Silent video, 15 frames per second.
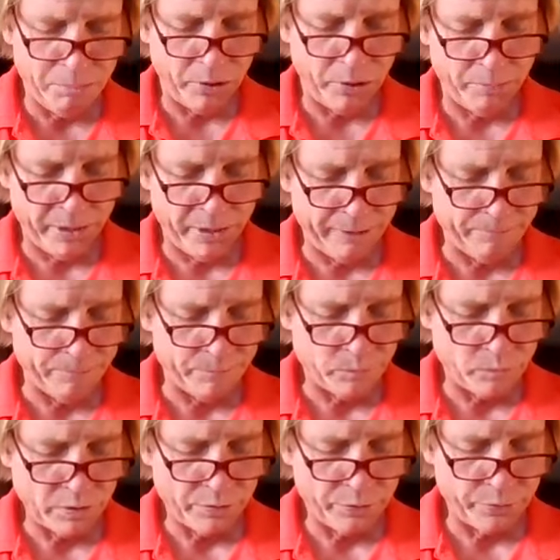permit
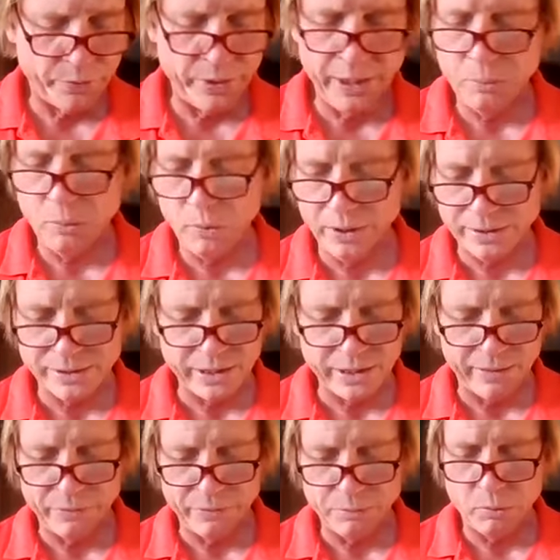
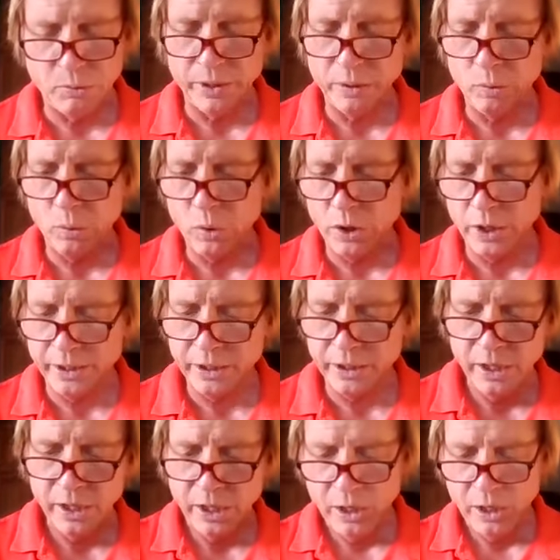3.7.1.
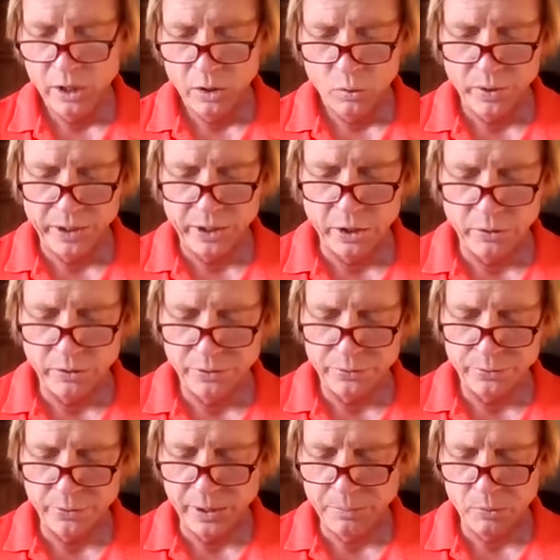We go to
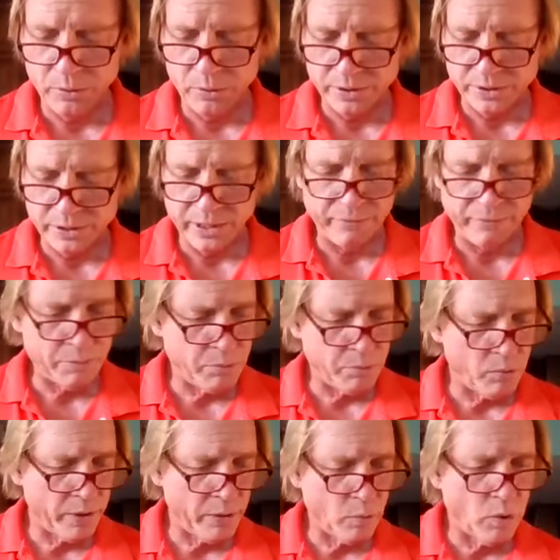
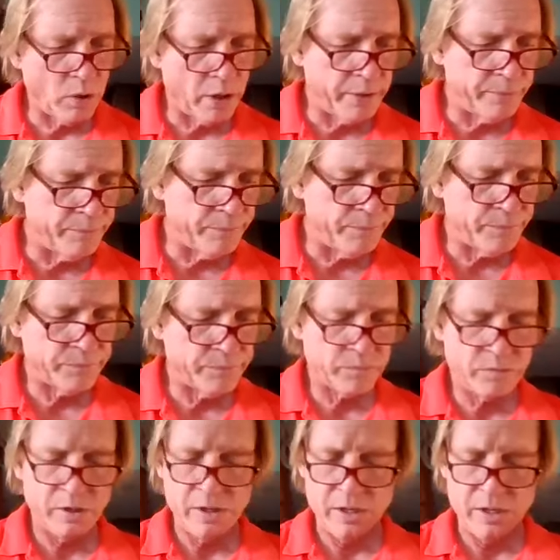3.7.1.
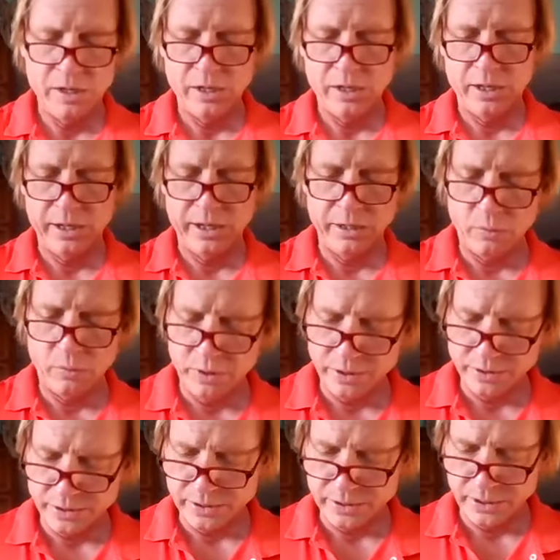And what
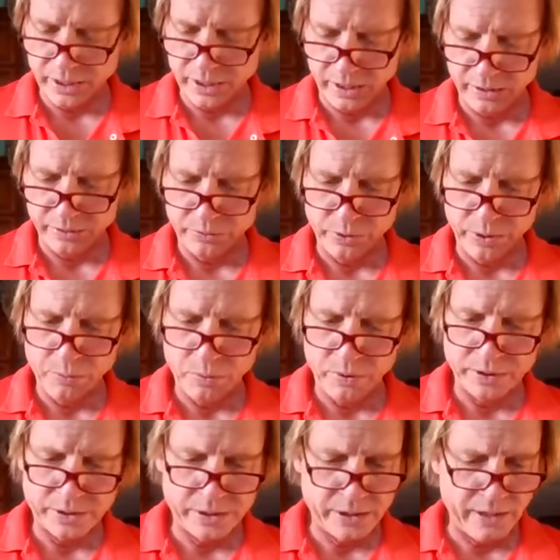does it say?
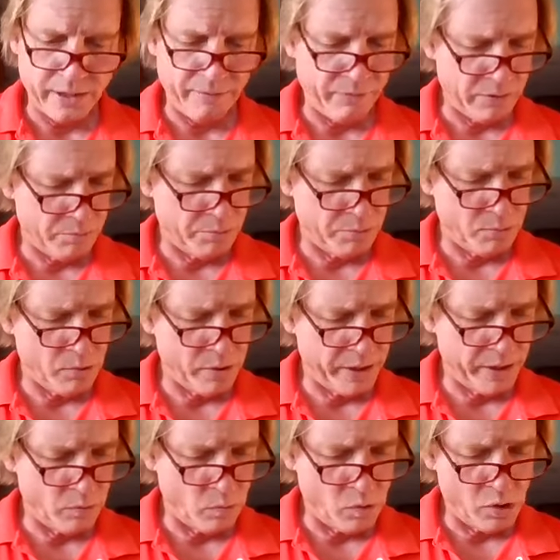
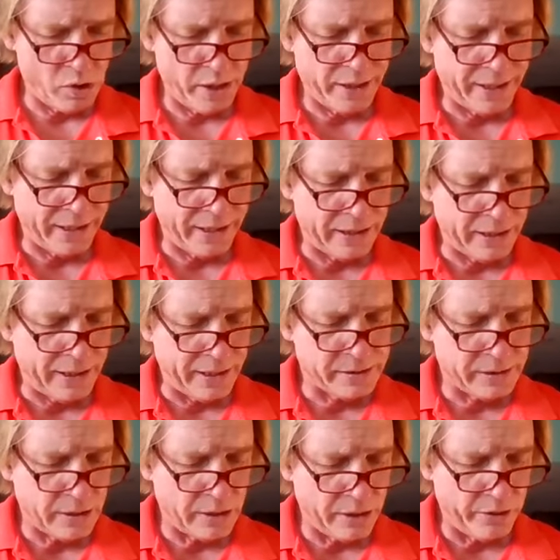3.7.1, unless
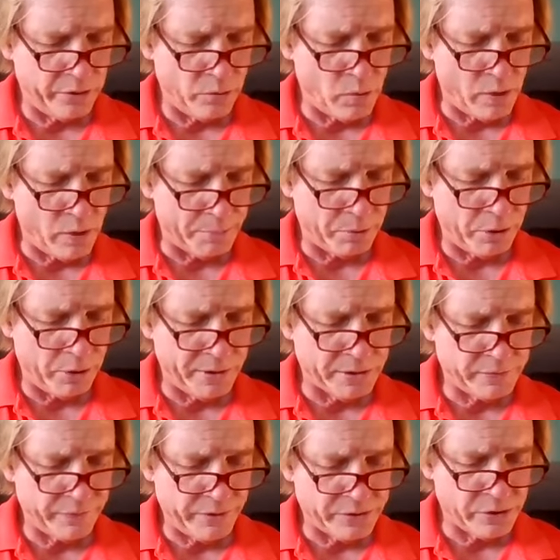otherwise,
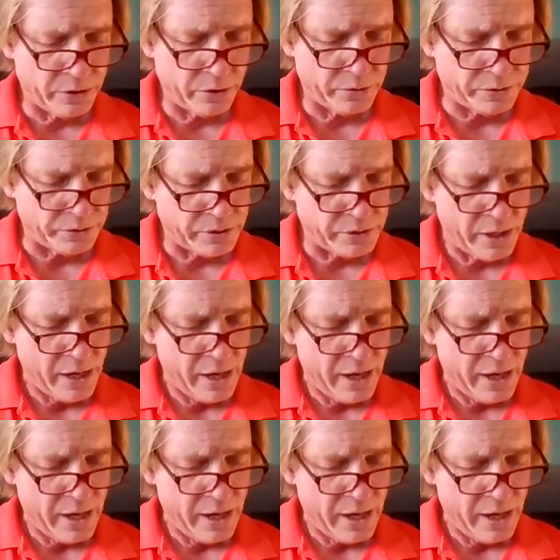permits, fees, notices.